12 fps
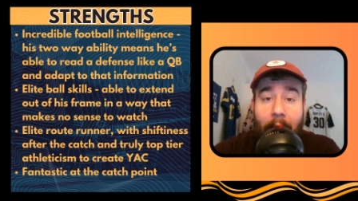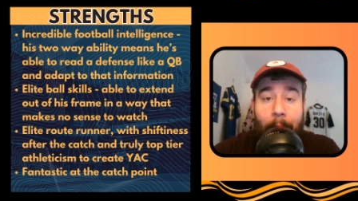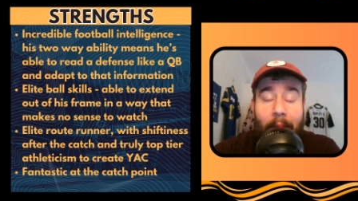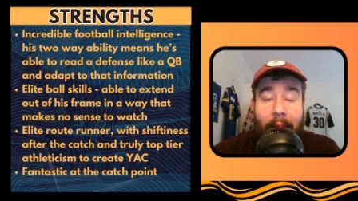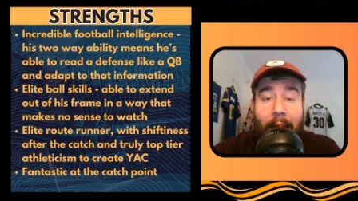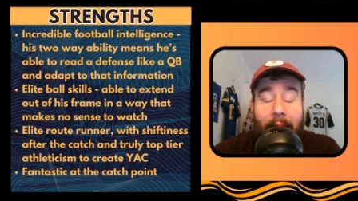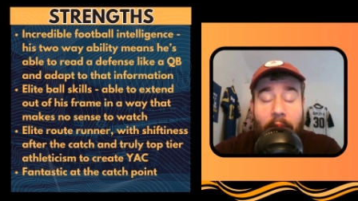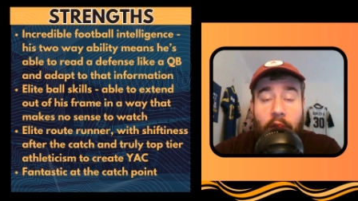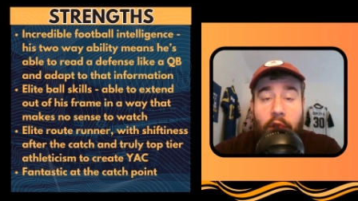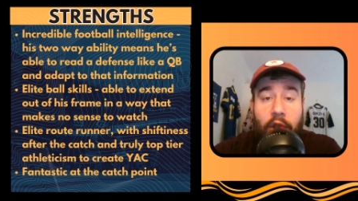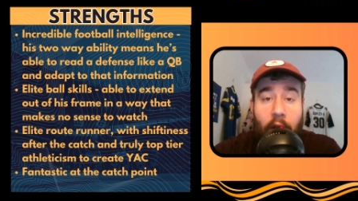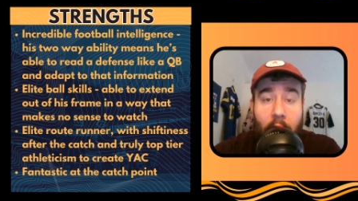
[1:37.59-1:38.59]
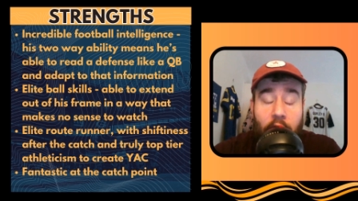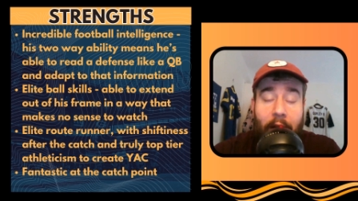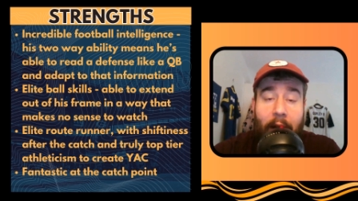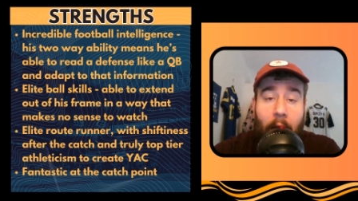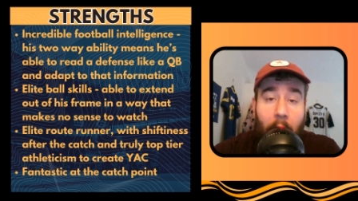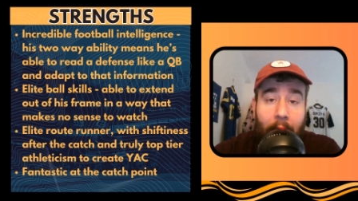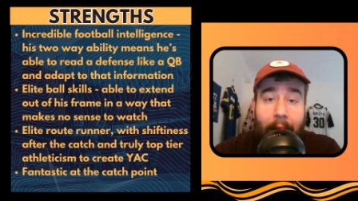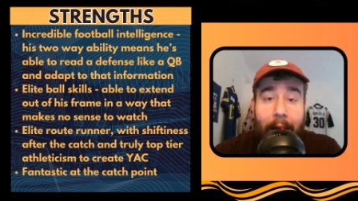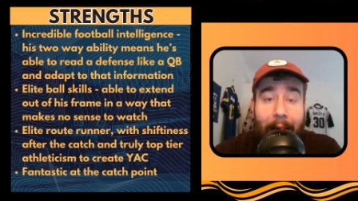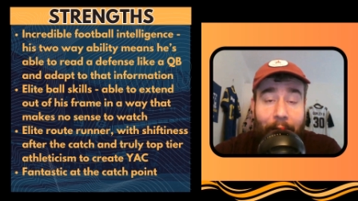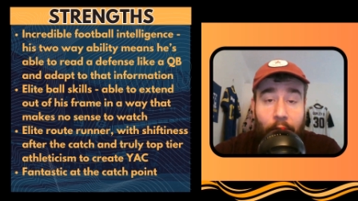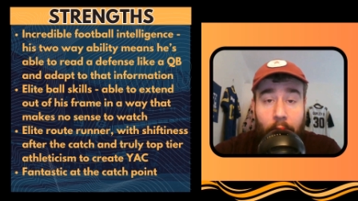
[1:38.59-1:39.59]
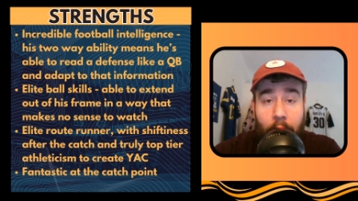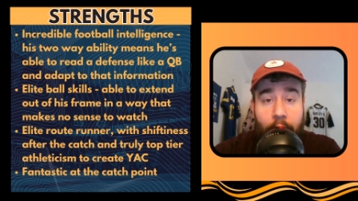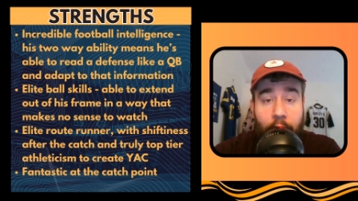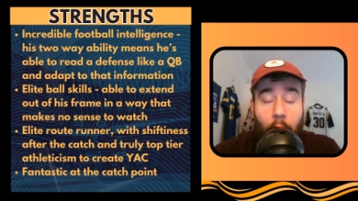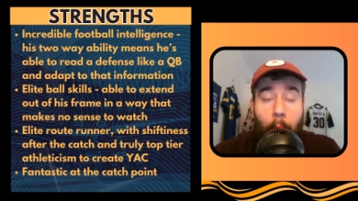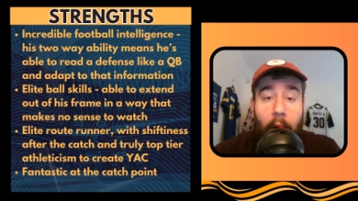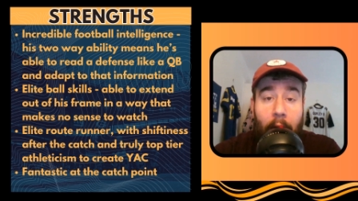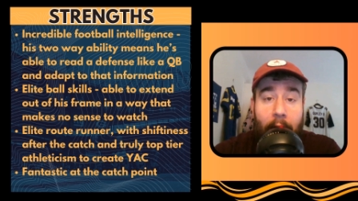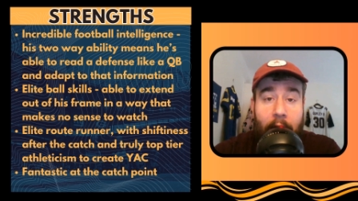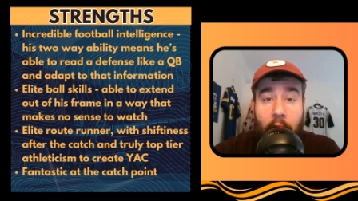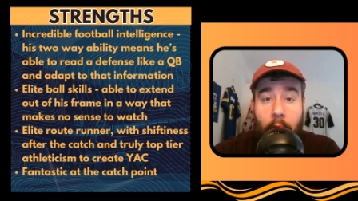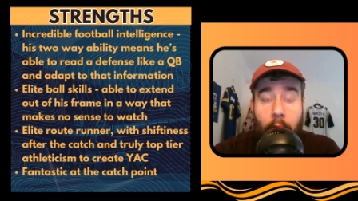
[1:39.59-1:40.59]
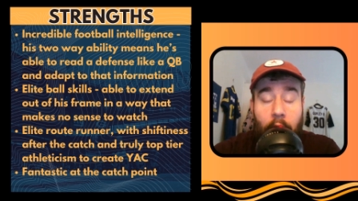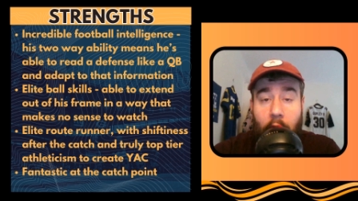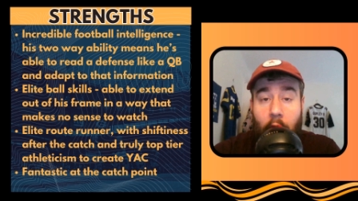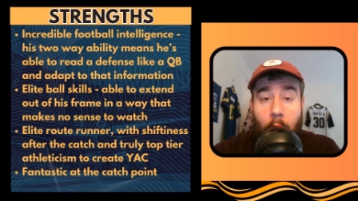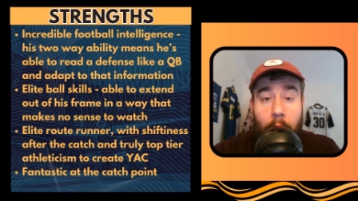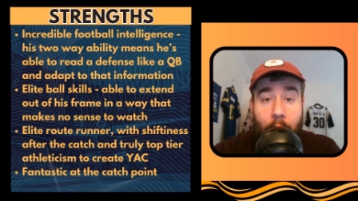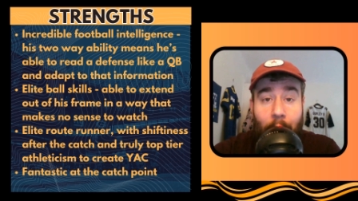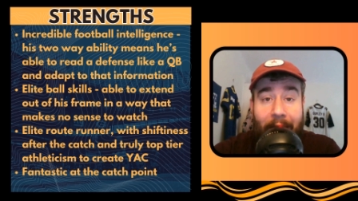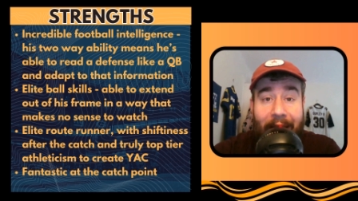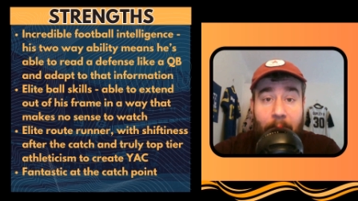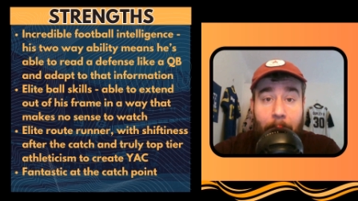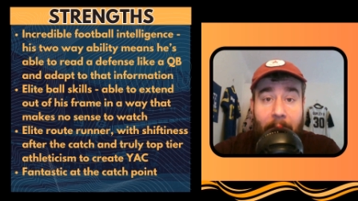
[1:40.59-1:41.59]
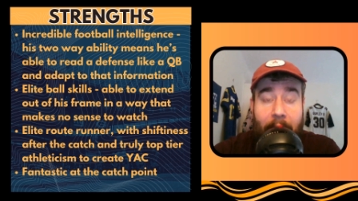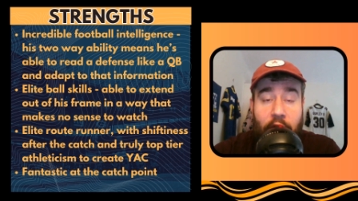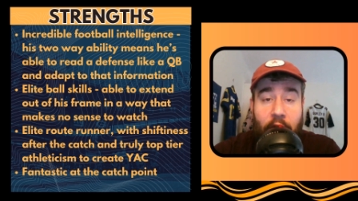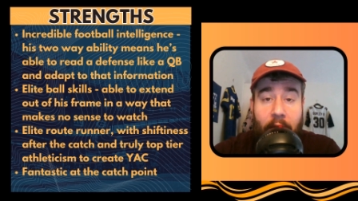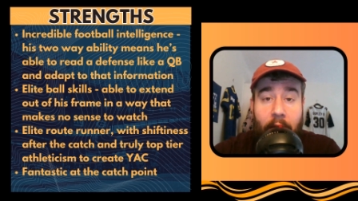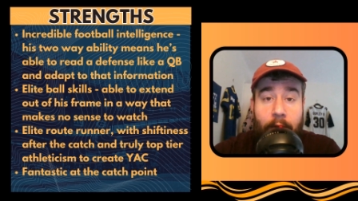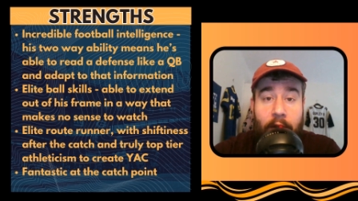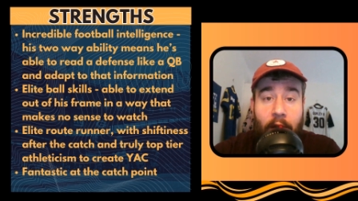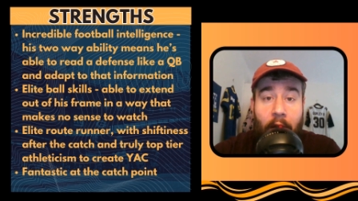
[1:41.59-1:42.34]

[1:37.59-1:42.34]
It is such a high level of football IQ that can only really be achieved